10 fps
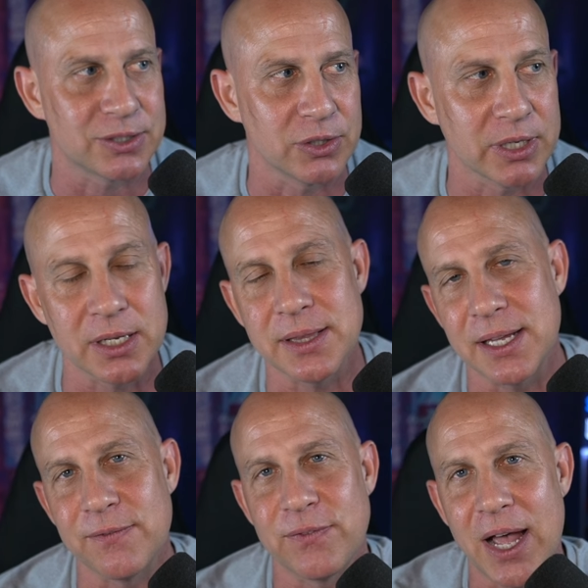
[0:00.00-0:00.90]
So you're going to
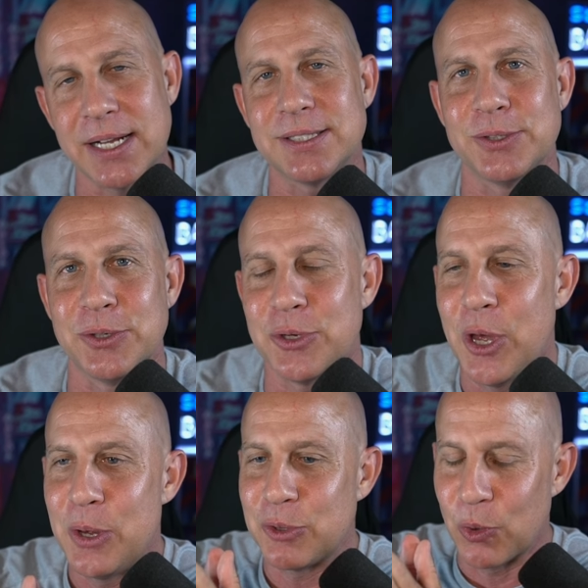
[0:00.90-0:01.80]
then fine tune
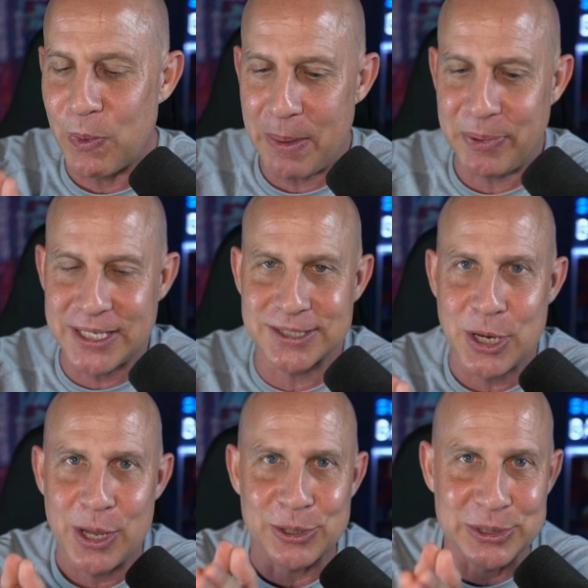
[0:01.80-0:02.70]
your weapons,
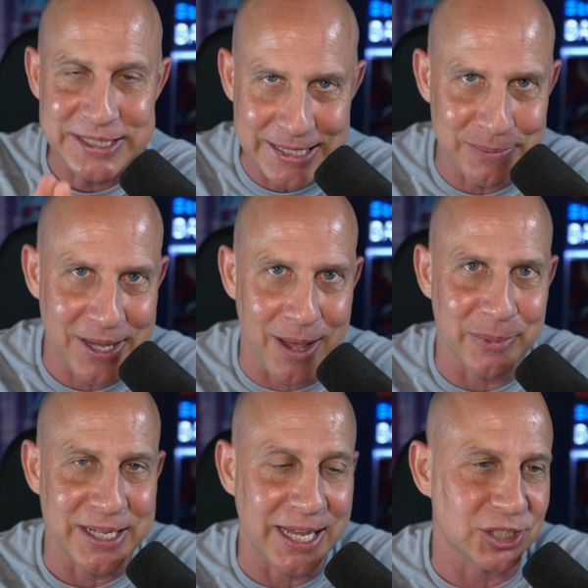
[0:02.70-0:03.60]
your team
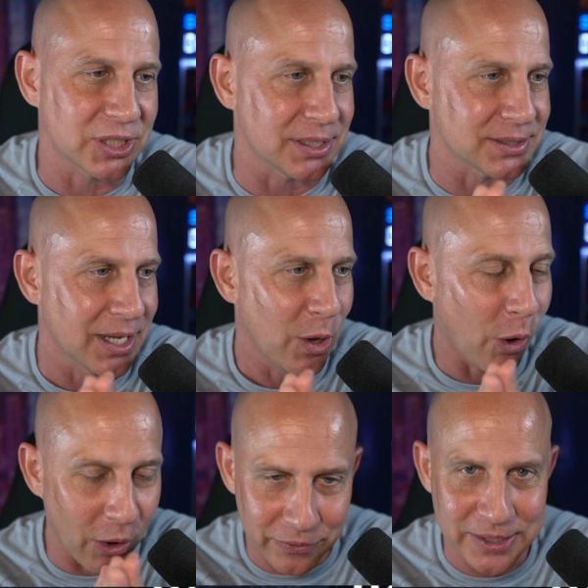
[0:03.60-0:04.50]
combinations,
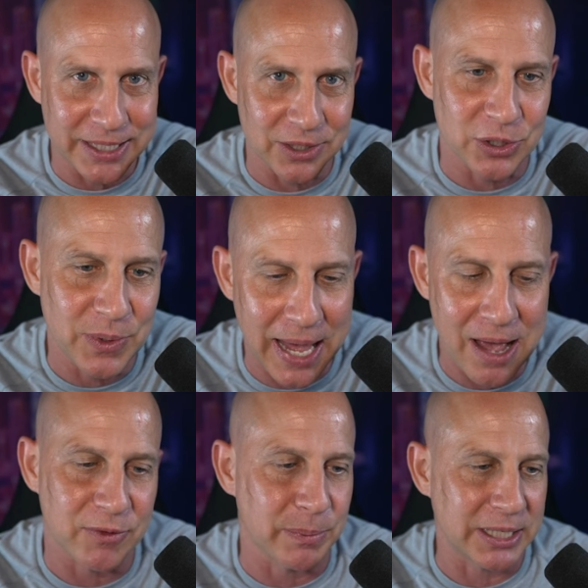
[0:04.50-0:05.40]
all the gear you
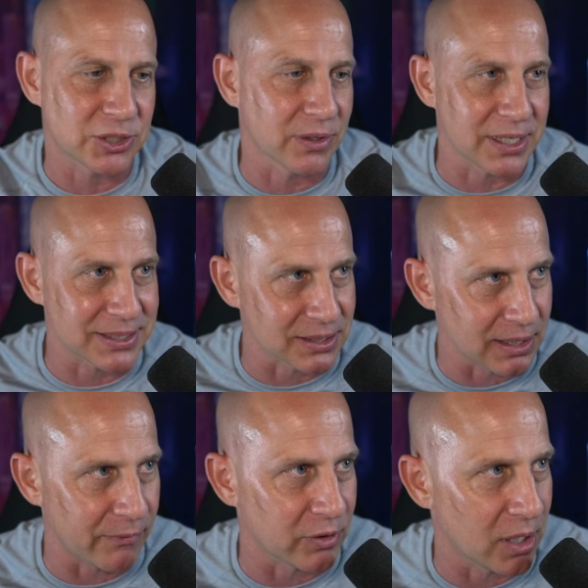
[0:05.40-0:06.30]
have to make sure that it's
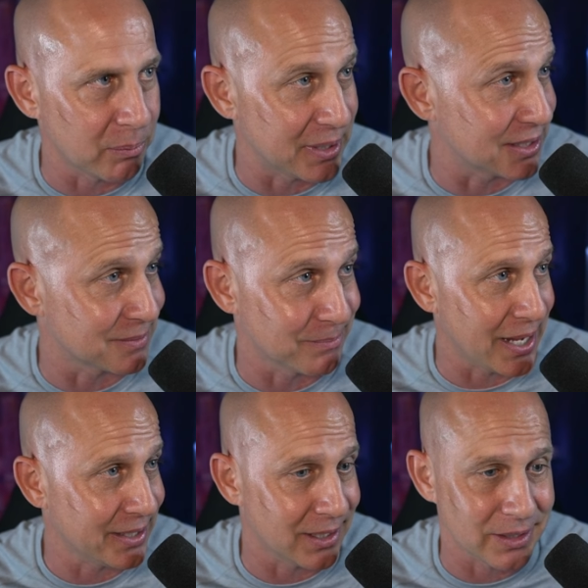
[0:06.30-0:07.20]
leveled up because
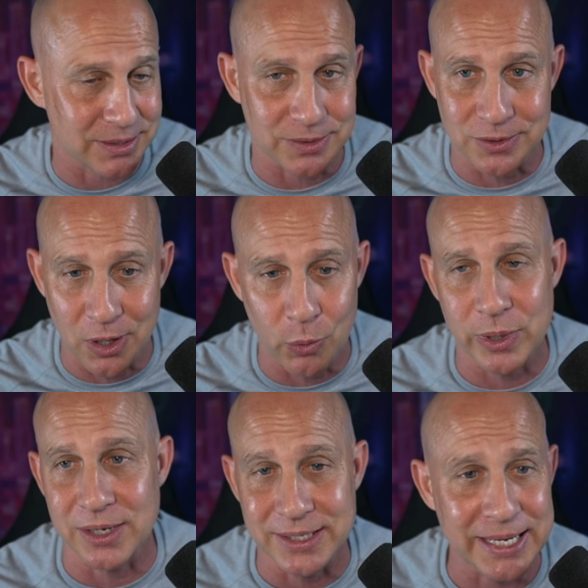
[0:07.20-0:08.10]
gear is
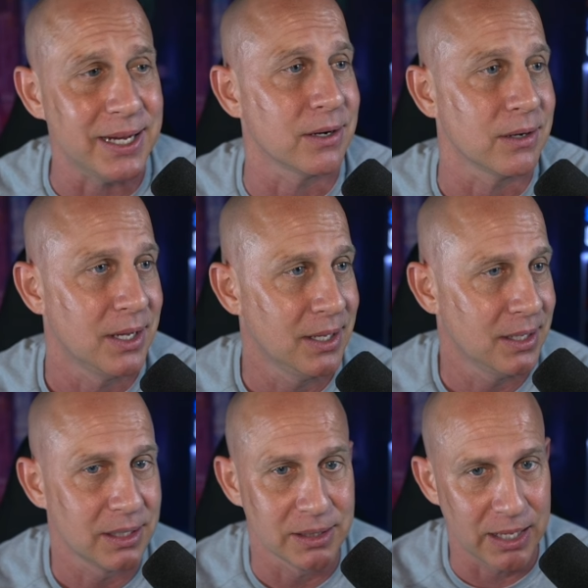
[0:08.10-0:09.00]
nowhere near
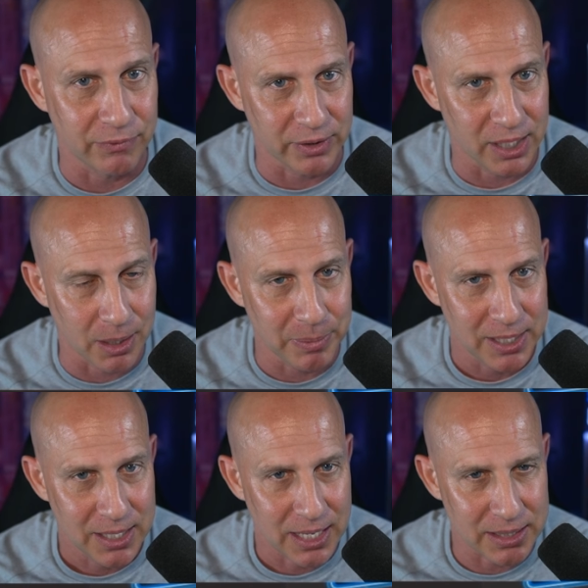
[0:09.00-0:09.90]
leveled up.
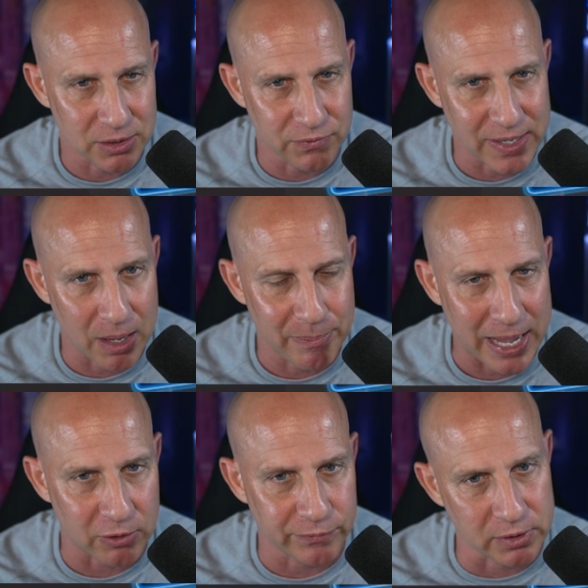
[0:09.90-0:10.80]
And then you've got
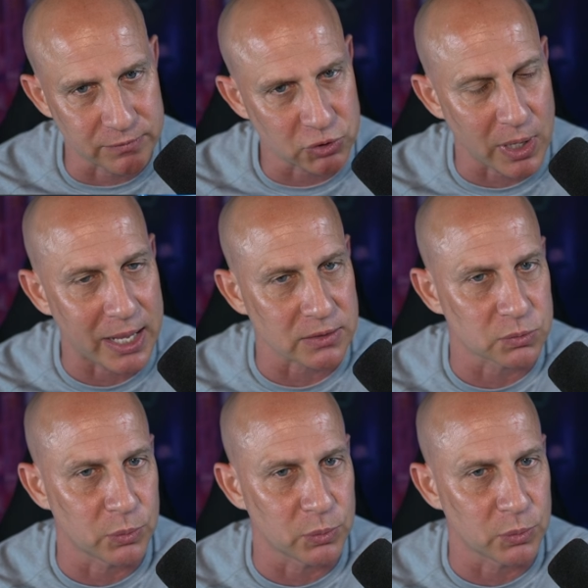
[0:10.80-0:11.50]
Battlefield of Trials,